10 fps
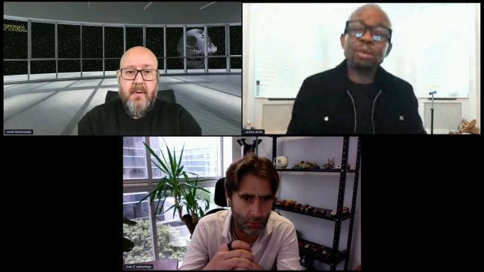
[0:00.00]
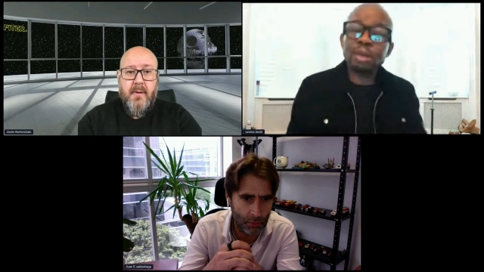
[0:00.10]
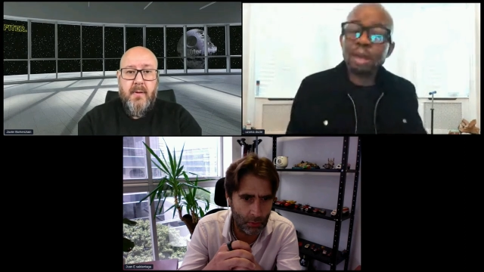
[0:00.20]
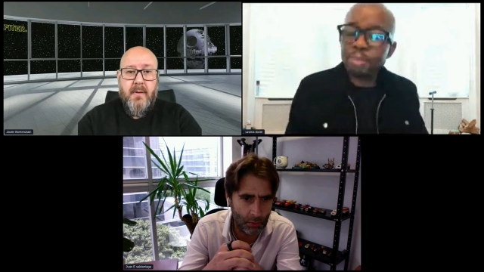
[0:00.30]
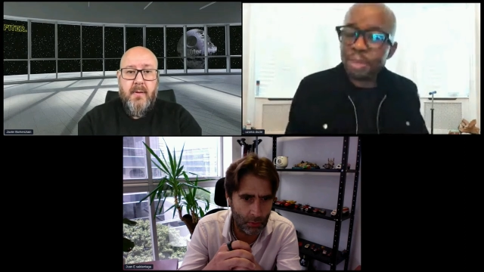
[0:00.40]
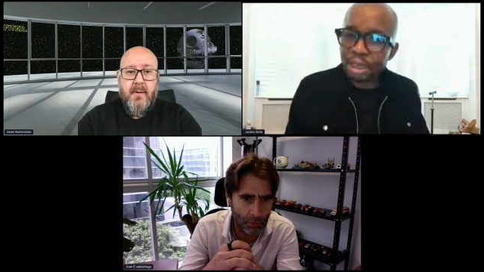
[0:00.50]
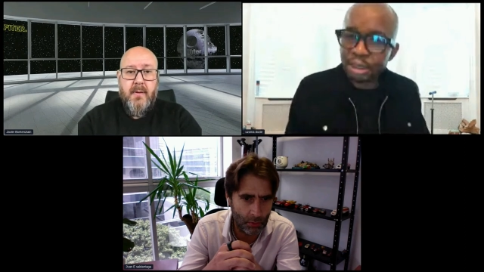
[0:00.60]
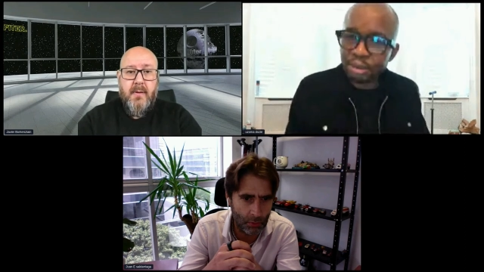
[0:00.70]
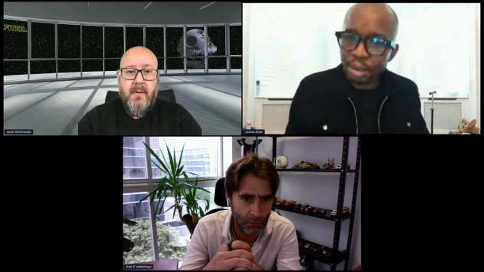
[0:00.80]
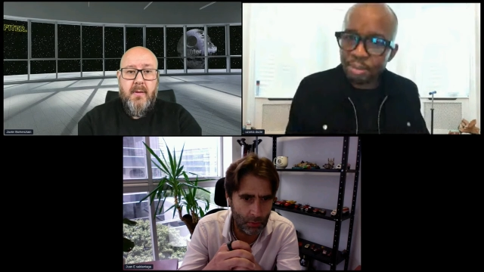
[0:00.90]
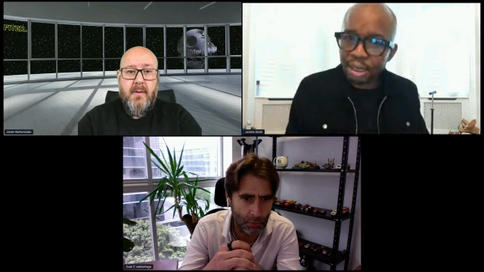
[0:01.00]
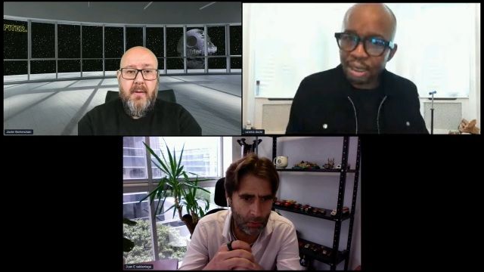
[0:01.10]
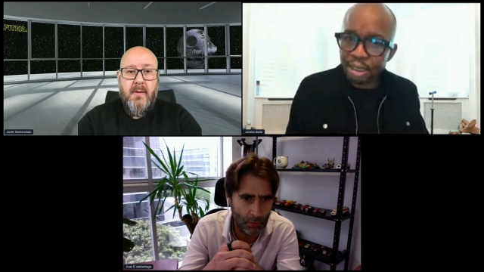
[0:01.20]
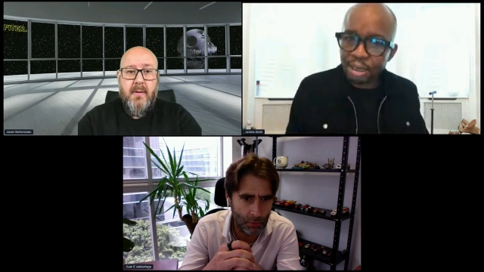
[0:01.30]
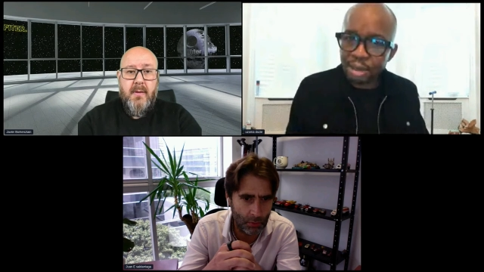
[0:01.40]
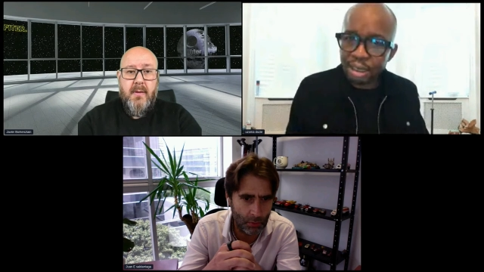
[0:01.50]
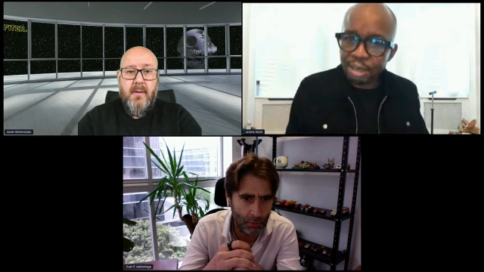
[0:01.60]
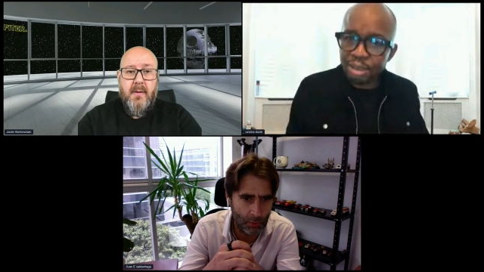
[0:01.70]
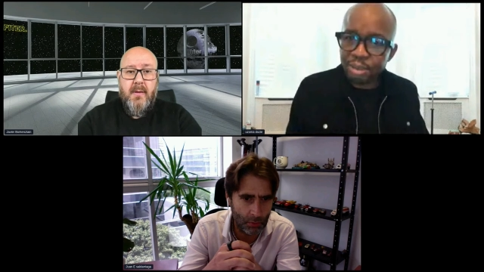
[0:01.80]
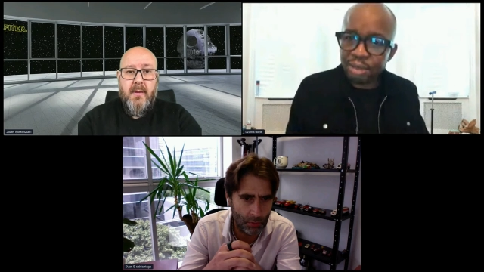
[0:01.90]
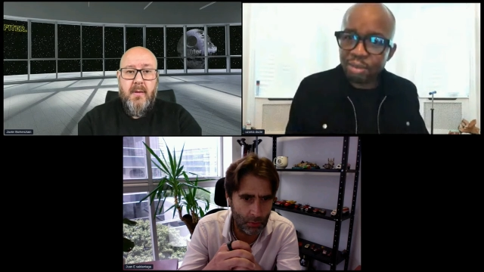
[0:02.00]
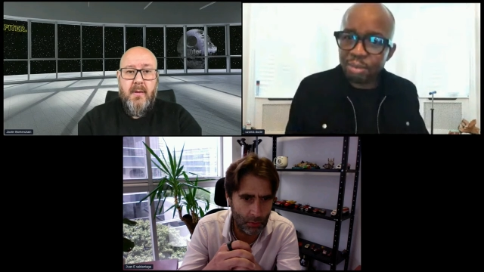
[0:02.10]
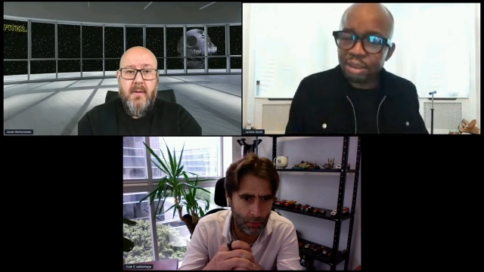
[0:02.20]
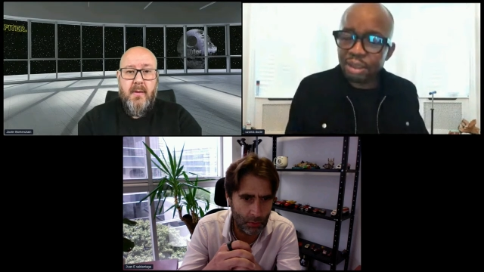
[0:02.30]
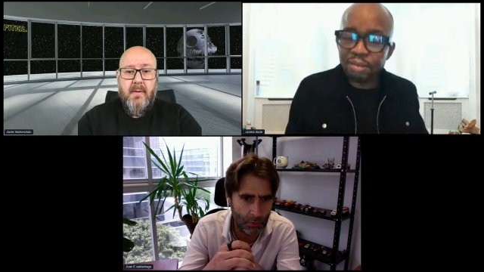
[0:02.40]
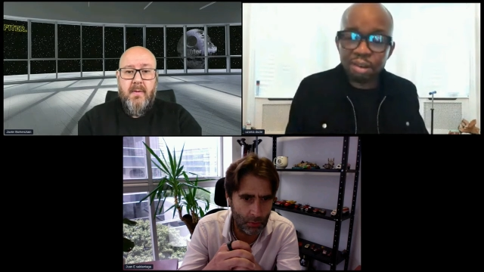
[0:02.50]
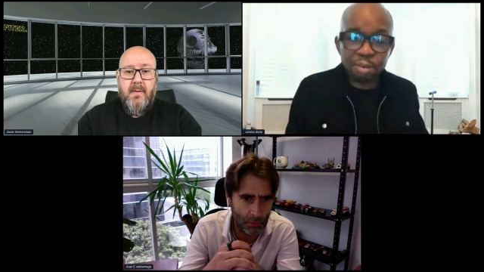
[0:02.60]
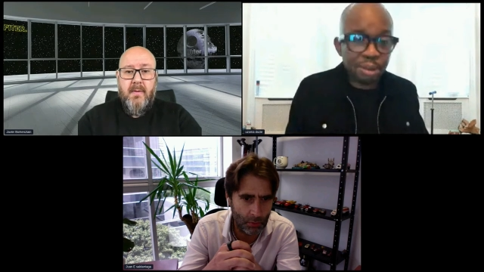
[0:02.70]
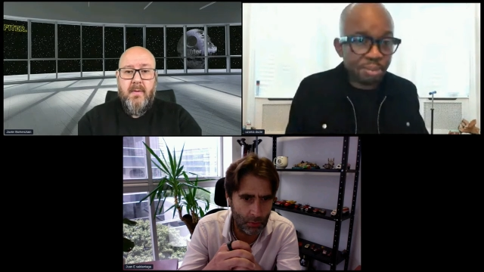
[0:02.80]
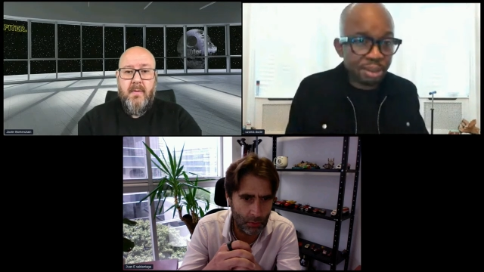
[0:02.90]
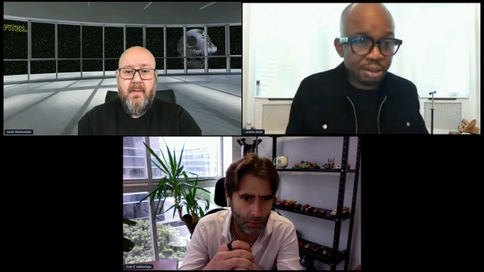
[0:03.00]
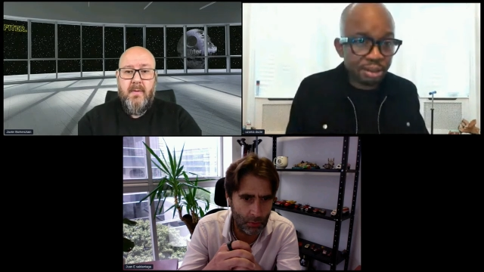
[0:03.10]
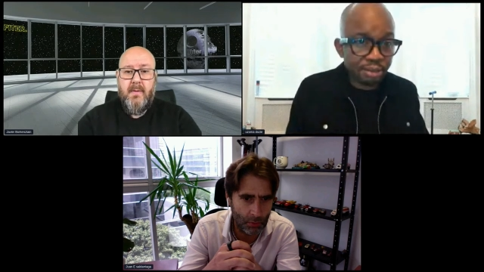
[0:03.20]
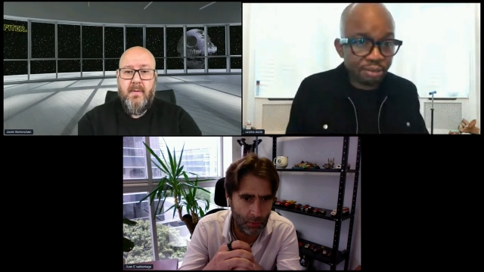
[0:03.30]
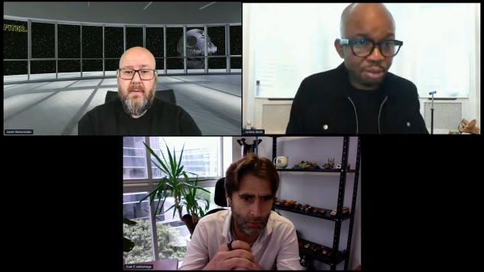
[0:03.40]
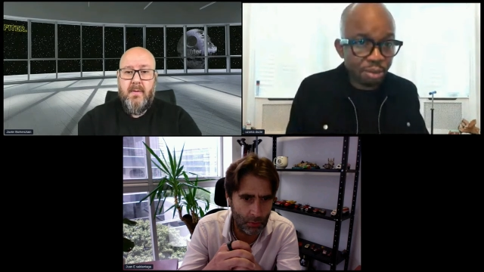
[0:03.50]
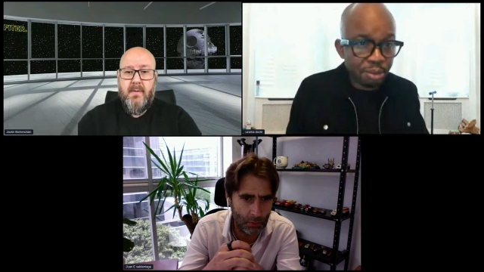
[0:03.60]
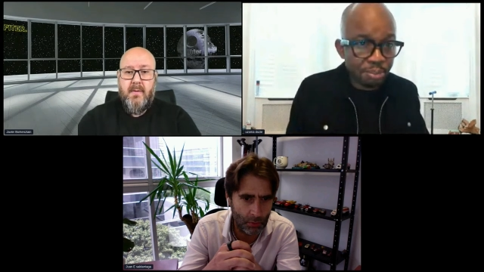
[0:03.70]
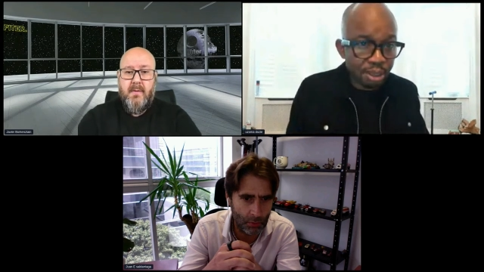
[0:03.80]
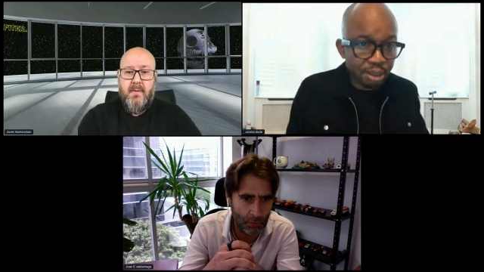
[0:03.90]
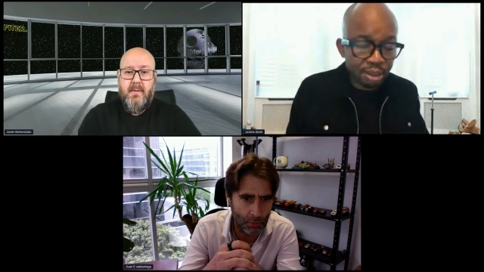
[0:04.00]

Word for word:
Speaker 1: I mean, like, I mean, and uh, let, uh, let me speak from a developing the developing market.